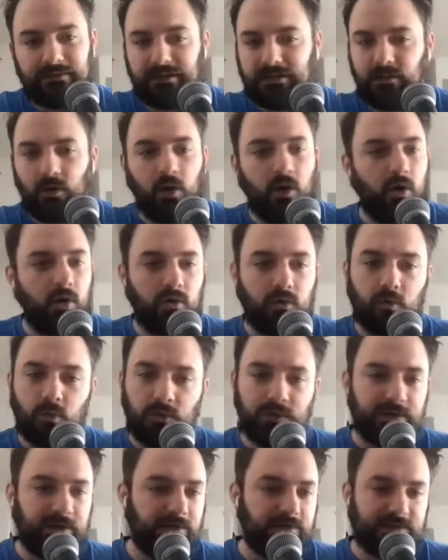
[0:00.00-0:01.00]
then all
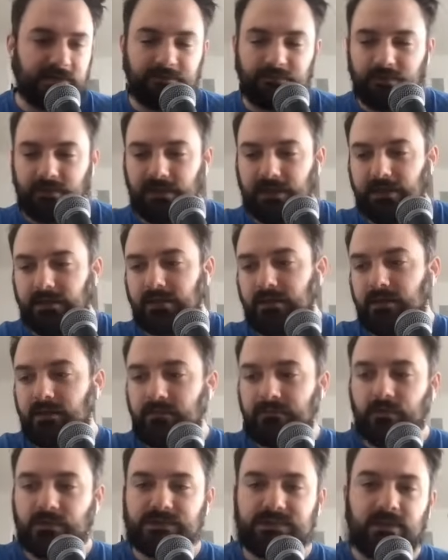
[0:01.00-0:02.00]
coordinators after that,
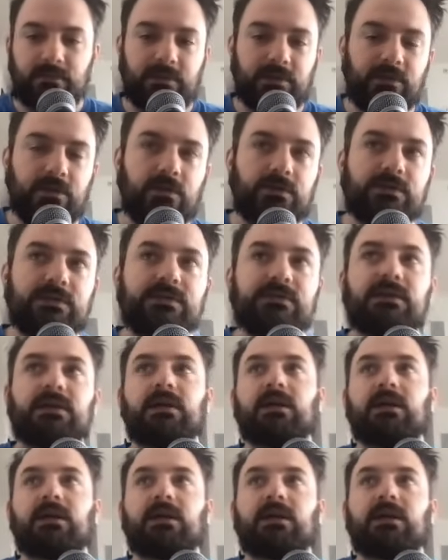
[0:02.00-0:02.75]
first time head coaches.